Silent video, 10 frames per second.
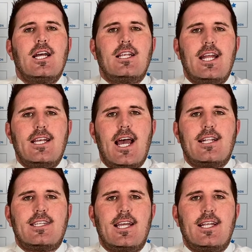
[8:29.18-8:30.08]

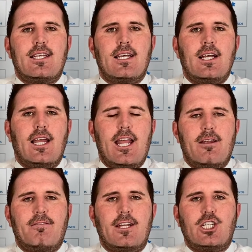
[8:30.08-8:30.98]
indebted,
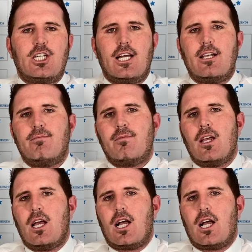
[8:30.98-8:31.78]
inefficient